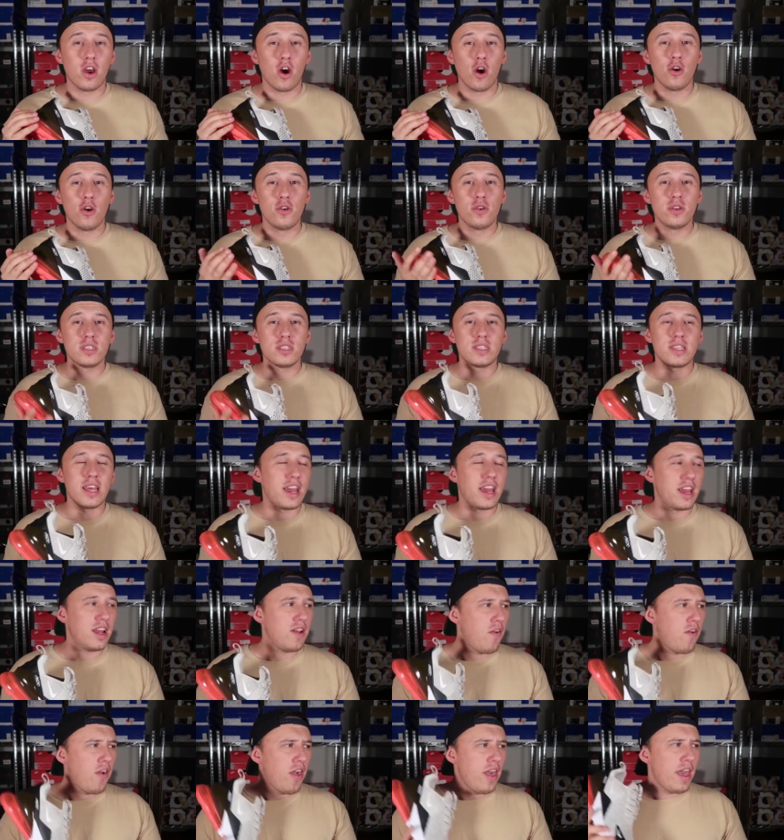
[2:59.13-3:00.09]
owners
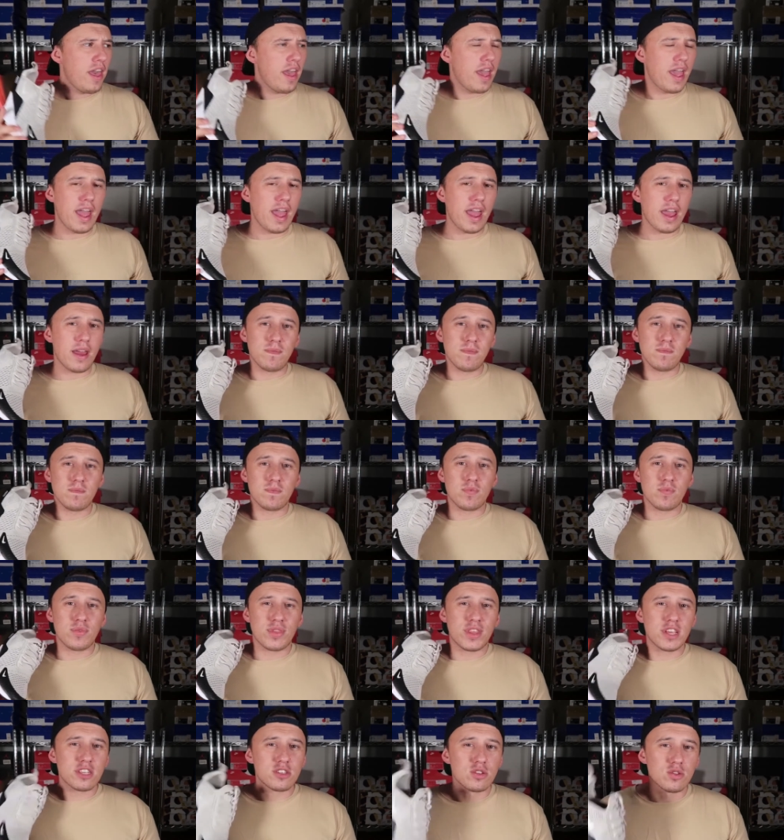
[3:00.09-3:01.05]
there,
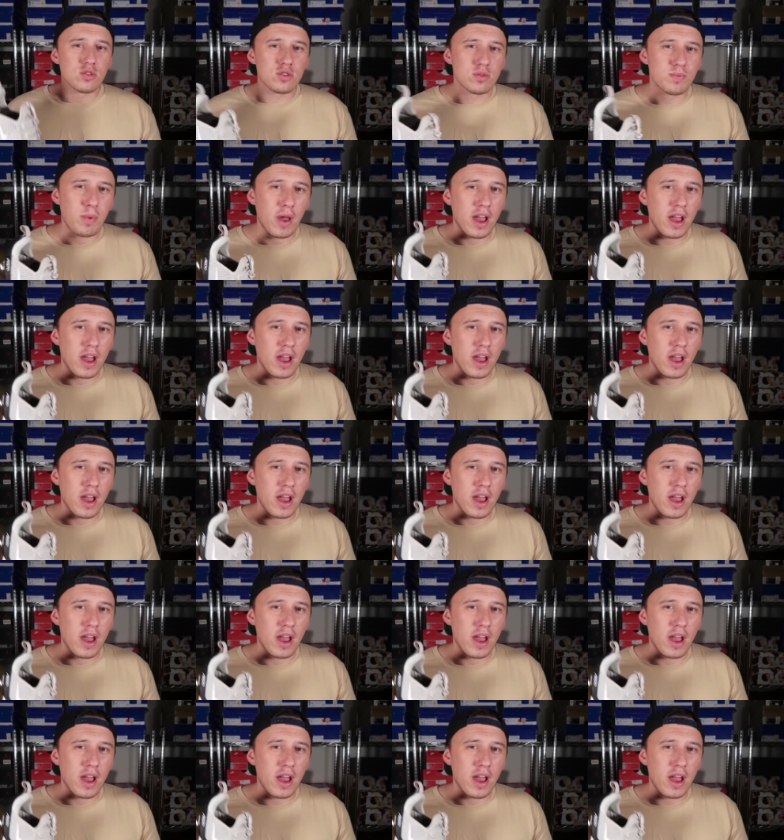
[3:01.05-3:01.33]
and this was